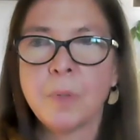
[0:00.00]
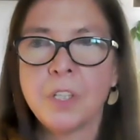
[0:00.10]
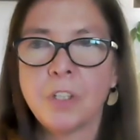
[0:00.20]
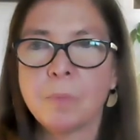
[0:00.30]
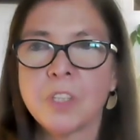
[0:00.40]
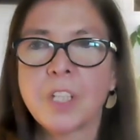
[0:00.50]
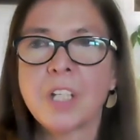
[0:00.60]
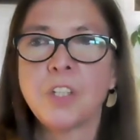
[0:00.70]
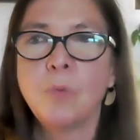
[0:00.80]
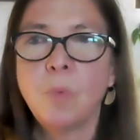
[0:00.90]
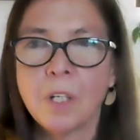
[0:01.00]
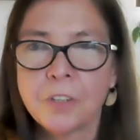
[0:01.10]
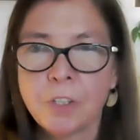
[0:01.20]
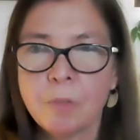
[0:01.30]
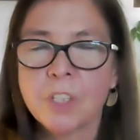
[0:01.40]
with humans and you
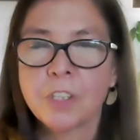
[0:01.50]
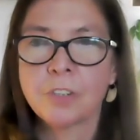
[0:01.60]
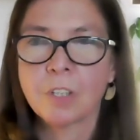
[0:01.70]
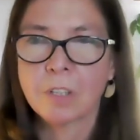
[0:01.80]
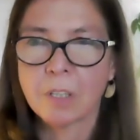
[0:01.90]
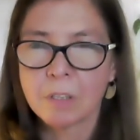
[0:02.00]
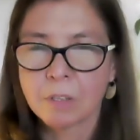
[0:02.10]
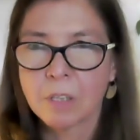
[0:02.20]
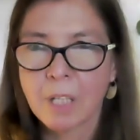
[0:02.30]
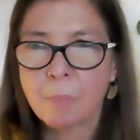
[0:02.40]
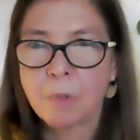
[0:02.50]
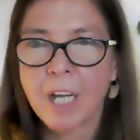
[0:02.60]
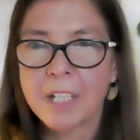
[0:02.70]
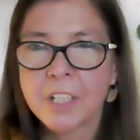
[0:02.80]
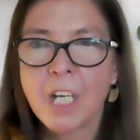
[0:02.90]
want humans to co
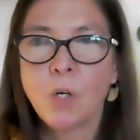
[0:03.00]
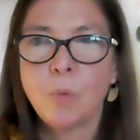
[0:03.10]
collaborate